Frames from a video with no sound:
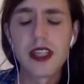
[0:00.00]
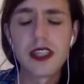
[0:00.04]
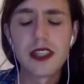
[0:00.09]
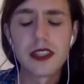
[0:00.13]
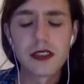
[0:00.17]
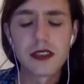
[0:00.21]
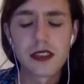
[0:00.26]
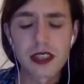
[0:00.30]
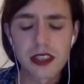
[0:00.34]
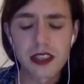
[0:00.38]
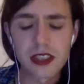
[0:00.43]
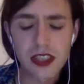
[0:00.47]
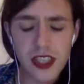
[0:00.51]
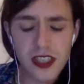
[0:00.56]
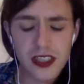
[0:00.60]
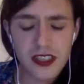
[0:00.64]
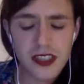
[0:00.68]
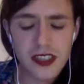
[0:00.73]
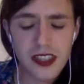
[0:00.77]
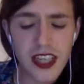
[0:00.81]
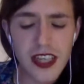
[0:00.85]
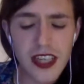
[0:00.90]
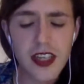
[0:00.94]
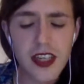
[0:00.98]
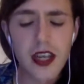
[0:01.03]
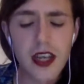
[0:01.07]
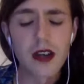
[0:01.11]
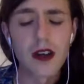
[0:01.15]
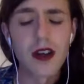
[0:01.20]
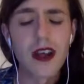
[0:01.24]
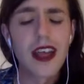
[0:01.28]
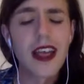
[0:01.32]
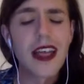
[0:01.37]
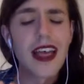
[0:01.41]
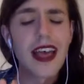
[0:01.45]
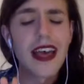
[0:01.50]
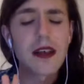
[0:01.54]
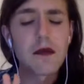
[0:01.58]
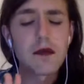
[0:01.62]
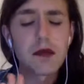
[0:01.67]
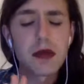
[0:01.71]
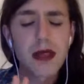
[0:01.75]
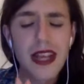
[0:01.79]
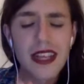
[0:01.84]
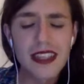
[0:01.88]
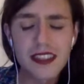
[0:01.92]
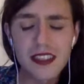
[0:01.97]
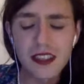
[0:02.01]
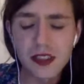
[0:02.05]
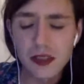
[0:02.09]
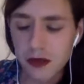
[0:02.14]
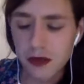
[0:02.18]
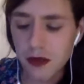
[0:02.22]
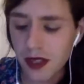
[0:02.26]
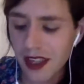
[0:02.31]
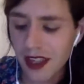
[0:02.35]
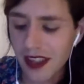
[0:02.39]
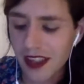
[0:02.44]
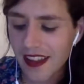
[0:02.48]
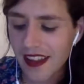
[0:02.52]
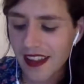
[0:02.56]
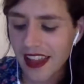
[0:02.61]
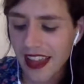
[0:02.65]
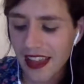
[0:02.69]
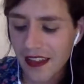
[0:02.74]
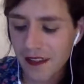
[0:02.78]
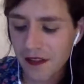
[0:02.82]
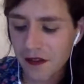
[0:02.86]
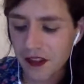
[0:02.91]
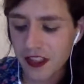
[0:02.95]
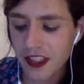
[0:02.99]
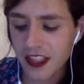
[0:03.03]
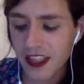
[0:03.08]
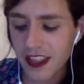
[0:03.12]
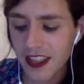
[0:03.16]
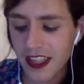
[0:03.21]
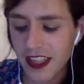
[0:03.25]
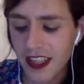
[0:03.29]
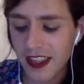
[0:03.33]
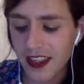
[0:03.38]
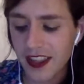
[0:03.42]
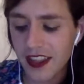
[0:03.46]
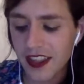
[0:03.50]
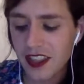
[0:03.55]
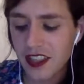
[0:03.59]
You can just say no. That applies to everything.